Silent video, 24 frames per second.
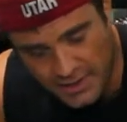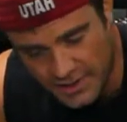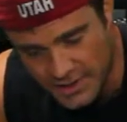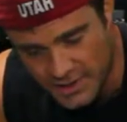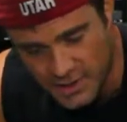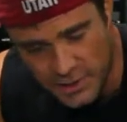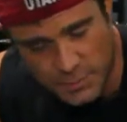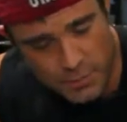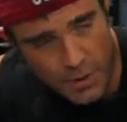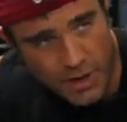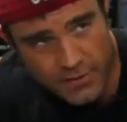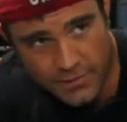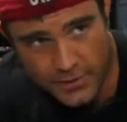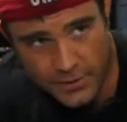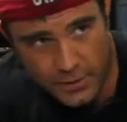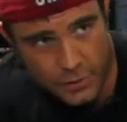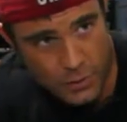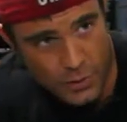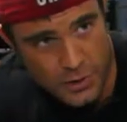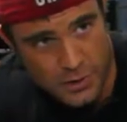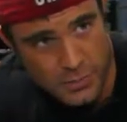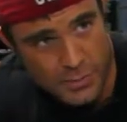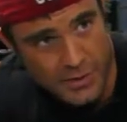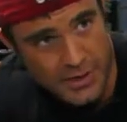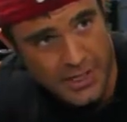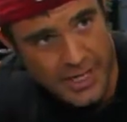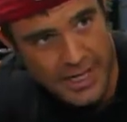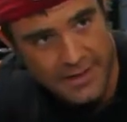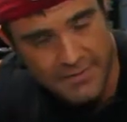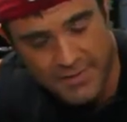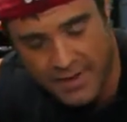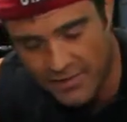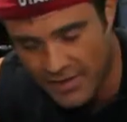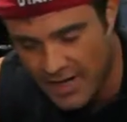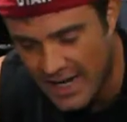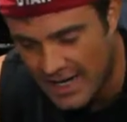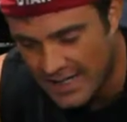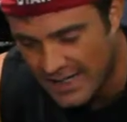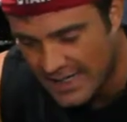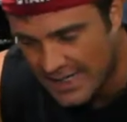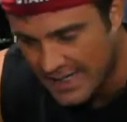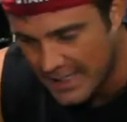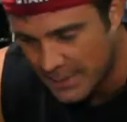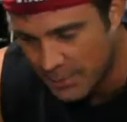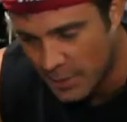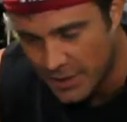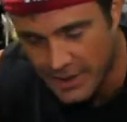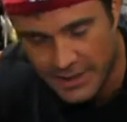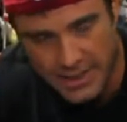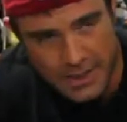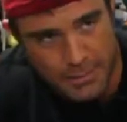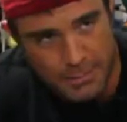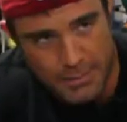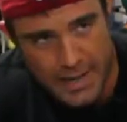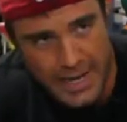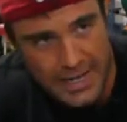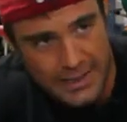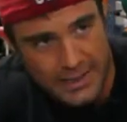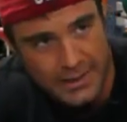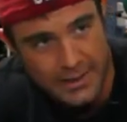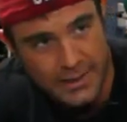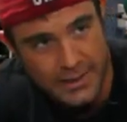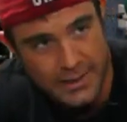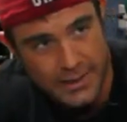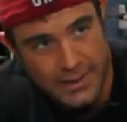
This is par for the course, buddy. I've never had anybody come back.